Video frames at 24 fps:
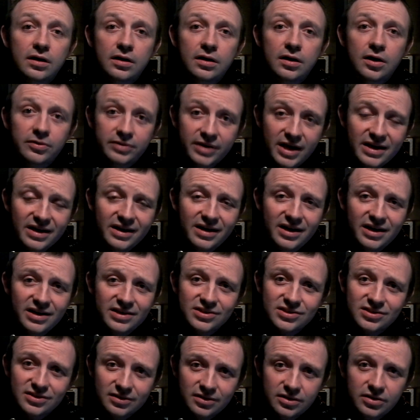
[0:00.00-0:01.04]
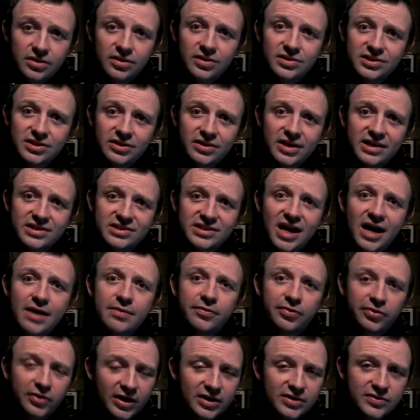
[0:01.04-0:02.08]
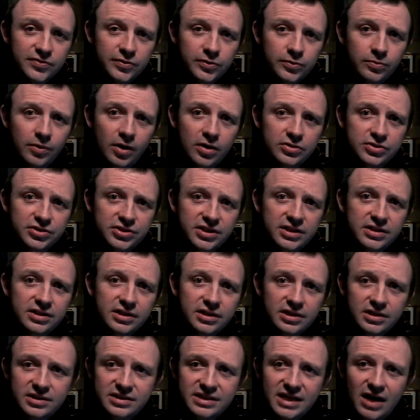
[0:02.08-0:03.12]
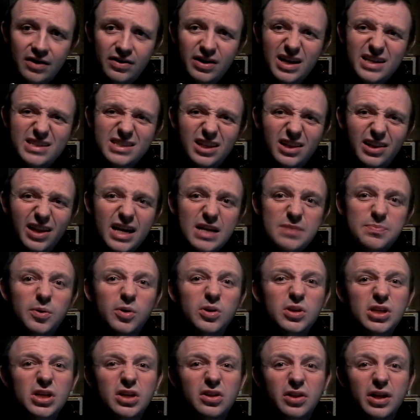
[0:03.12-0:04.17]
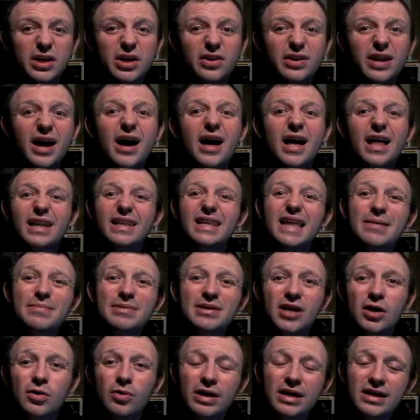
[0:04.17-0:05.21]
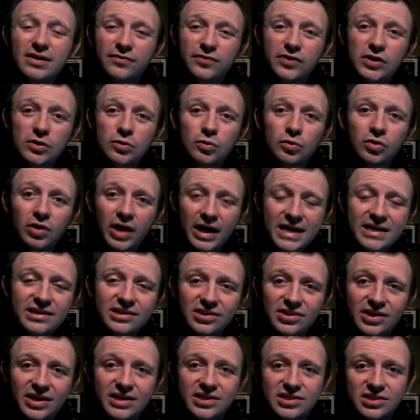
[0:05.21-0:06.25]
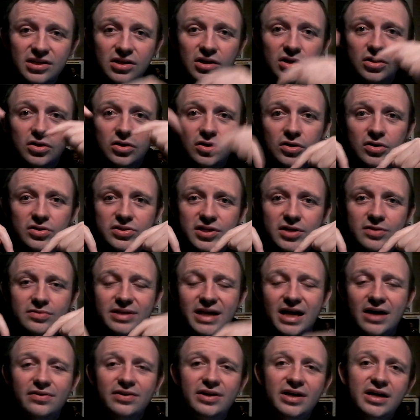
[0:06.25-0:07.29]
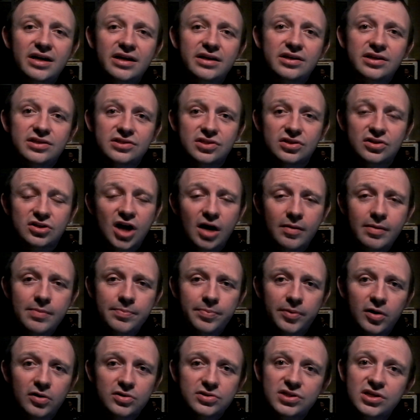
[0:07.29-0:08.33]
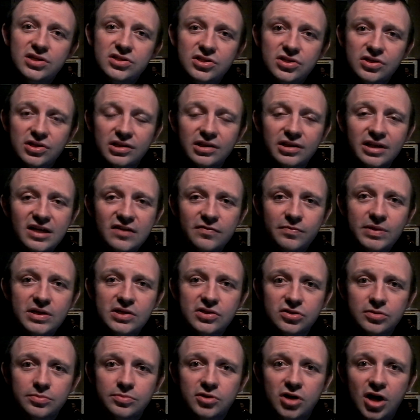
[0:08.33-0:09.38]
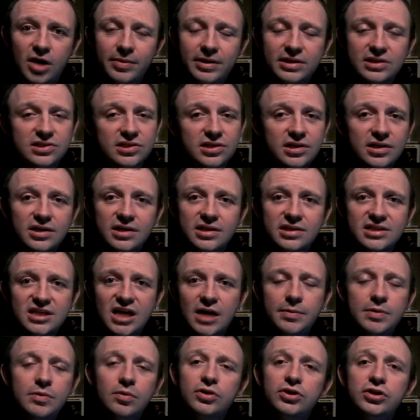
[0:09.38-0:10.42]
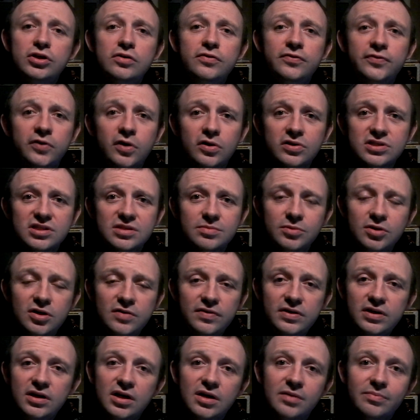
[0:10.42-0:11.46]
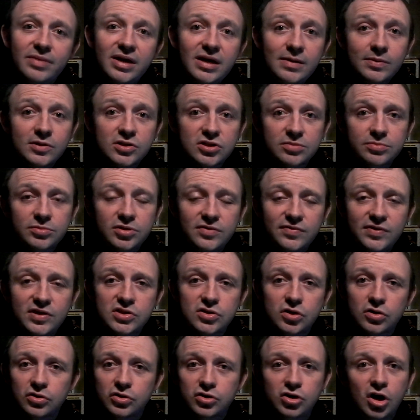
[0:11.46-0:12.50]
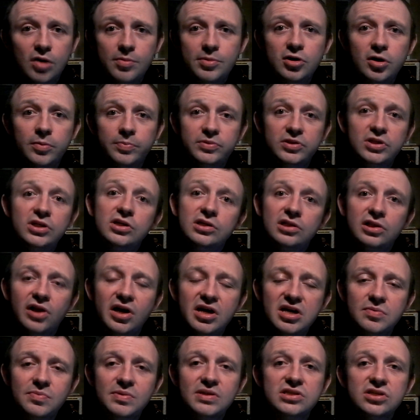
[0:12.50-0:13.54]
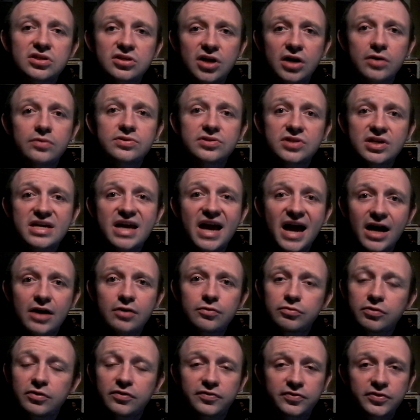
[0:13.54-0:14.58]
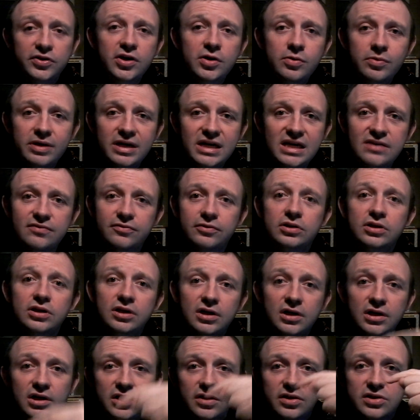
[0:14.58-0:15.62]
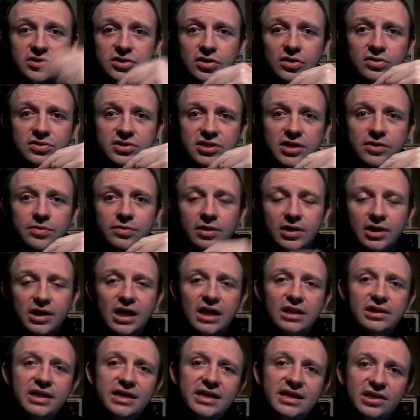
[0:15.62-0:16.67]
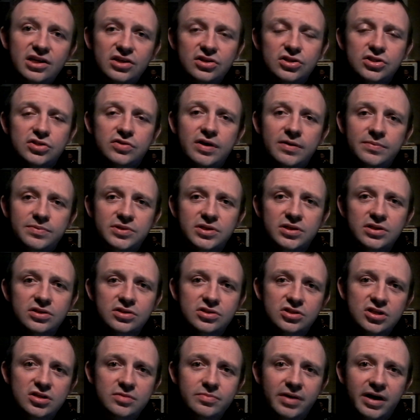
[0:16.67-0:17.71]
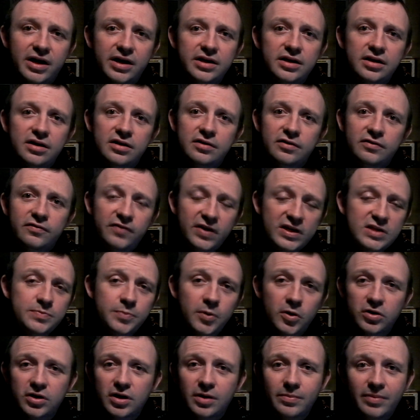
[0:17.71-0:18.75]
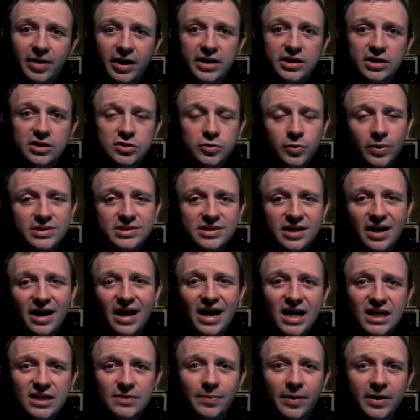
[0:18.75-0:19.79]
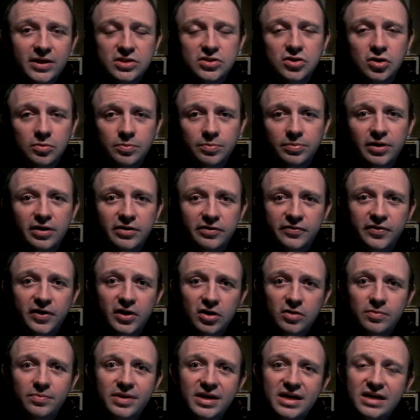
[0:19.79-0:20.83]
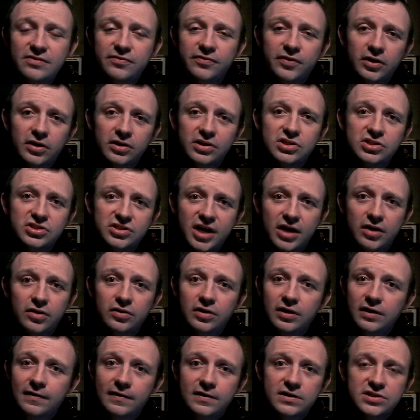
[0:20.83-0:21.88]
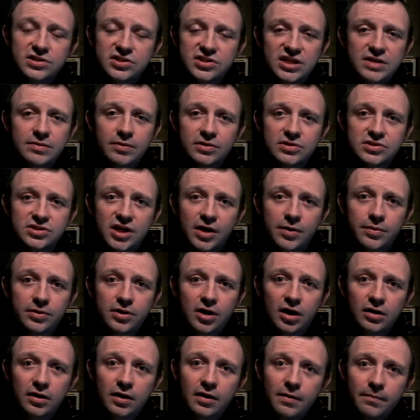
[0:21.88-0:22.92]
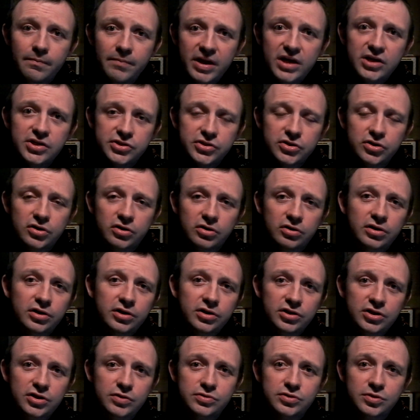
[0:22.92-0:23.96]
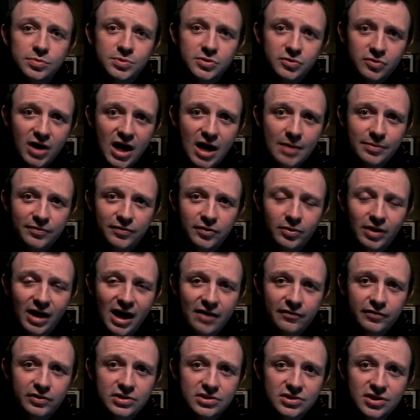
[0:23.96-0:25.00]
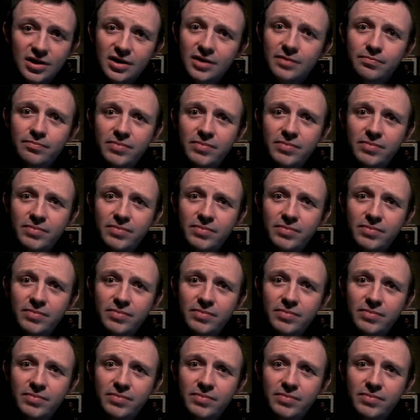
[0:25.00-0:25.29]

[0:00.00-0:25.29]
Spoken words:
Okay, guys, until next time, thanks for watching. Down there's the like button, you click on that. Let me know if you liked this. Also down there is the comment boxes. You can leave me some comments. Tell me what you thought of the movie. Maybe some movies coming up that you'd like me to go see and review even. There's also a link in the description to my Facebook, my Twitter, and my Tumblr. Follow me, follow this channel. see what's going on. Make sure you subscribe if you haven't.